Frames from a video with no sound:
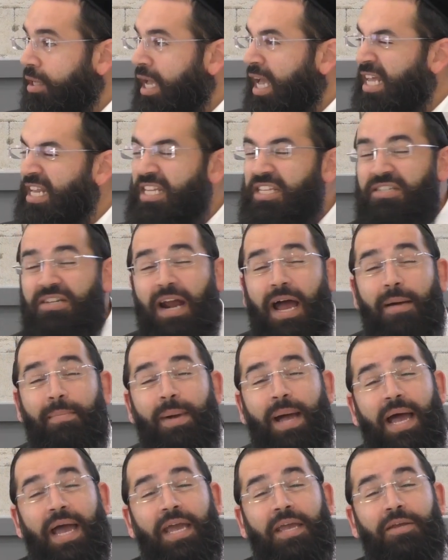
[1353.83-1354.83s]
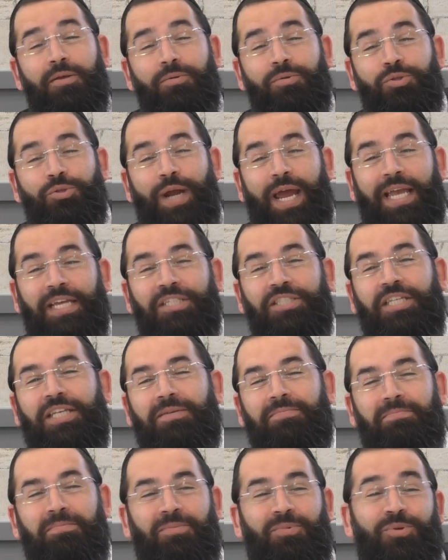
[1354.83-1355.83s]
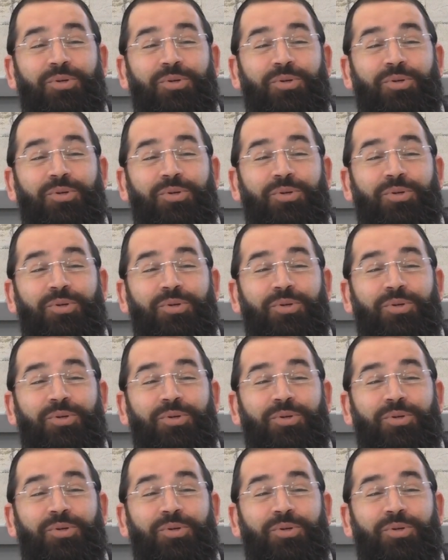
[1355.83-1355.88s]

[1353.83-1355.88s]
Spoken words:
And his rabbi trashed him,